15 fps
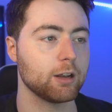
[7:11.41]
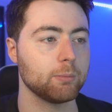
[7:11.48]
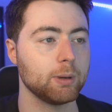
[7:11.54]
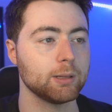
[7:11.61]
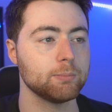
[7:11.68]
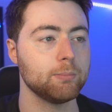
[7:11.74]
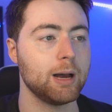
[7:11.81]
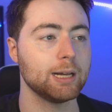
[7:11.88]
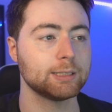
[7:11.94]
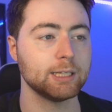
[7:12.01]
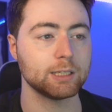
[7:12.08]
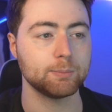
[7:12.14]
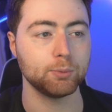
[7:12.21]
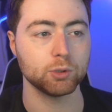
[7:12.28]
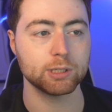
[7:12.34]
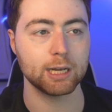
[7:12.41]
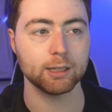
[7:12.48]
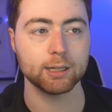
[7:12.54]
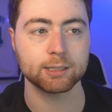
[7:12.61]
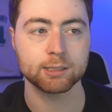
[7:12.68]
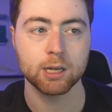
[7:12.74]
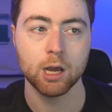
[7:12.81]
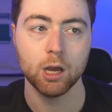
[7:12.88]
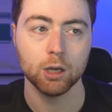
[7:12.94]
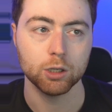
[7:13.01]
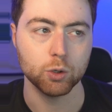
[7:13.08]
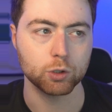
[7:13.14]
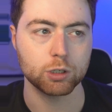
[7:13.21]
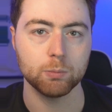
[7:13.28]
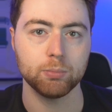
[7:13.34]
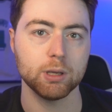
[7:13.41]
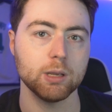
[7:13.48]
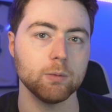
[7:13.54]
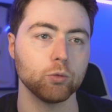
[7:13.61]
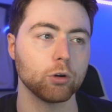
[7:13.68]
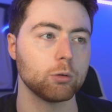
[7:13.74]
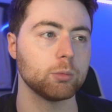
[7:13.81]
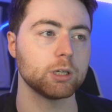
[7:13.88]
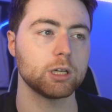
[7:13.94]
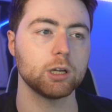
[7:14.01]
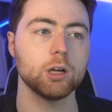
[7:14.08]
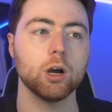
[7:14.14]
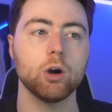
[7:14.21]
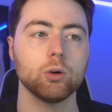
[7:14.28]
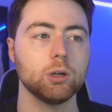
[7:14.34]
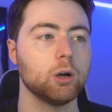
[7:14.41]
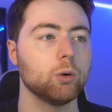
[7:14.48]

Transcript: Matas Buzelis used to be rumored to go,